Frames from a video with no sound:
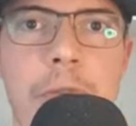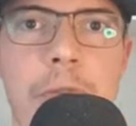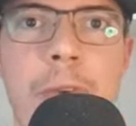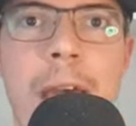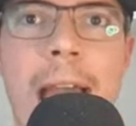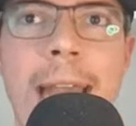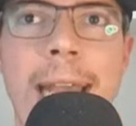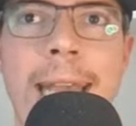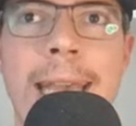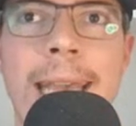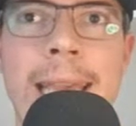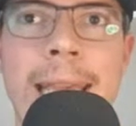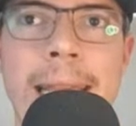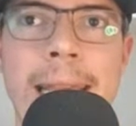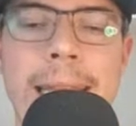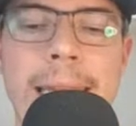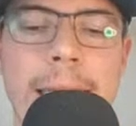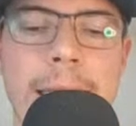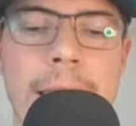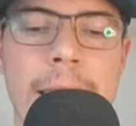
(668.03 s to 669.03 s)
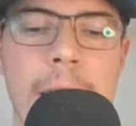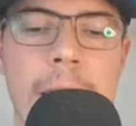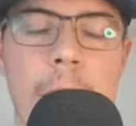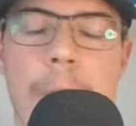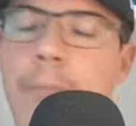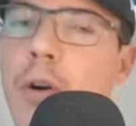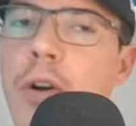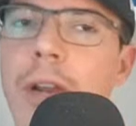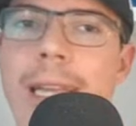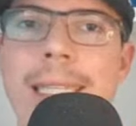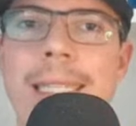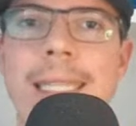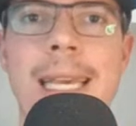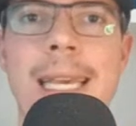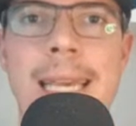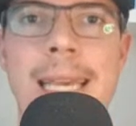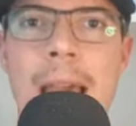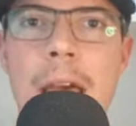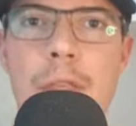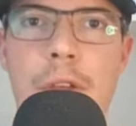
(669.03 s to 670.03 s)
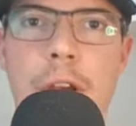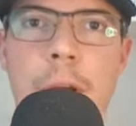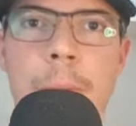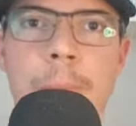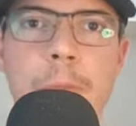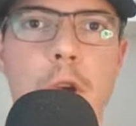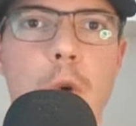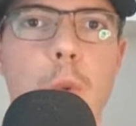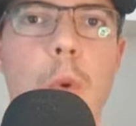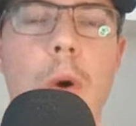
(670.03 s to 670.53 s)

that he is putting together,